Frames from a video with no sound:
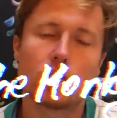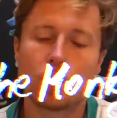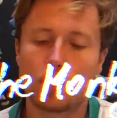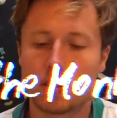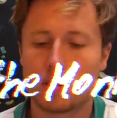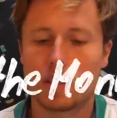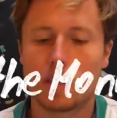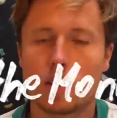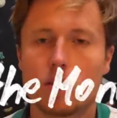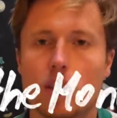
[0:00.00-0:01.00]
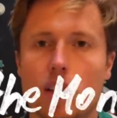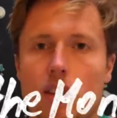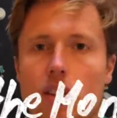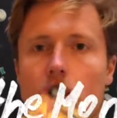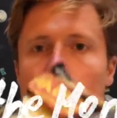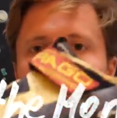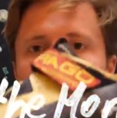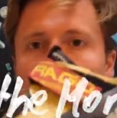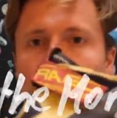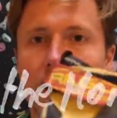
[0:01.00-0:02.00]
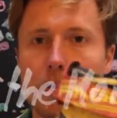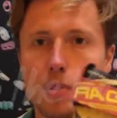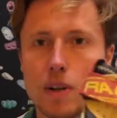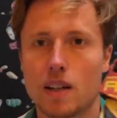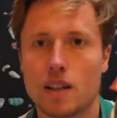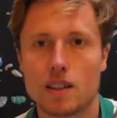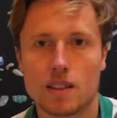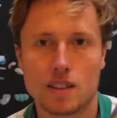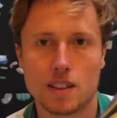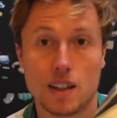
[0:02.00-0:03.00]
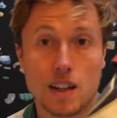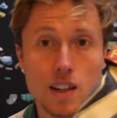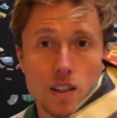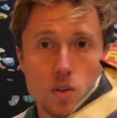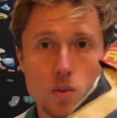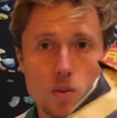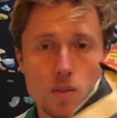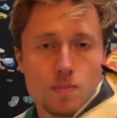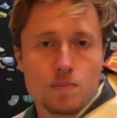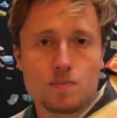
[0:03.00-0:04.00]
Today we're gonna take a look at the Scarpa Drago.